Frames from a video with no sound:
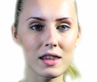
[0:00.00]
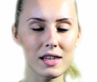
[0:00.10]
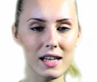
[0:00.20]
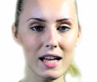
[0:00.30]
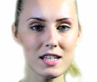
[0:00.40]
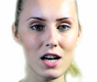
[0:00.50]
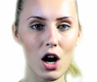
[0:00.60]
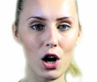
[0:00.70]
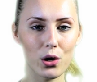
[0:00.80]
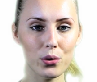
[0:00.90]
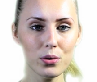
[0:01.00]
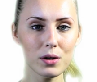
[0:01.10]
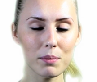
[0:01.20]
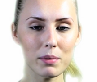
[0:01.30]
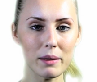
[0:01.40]
The letter O
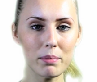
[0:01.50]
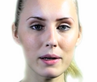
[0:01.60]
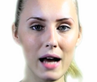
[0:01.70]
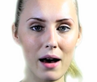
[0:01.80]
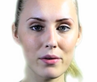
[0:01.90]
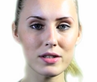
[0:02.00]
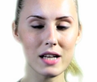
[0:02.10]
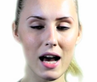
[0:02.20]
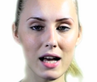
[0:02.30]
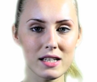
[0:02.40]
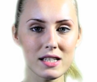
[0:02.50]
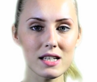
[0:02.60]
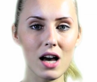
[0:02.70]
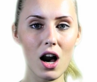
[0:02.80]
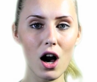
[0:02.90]
can be pronounced
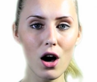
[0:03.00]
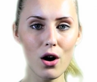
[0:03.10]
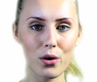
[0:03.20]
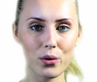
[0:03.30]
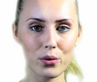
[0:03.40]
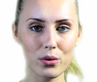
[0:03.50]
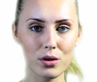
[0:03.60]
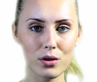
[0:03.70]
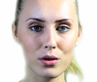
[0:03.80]
as O.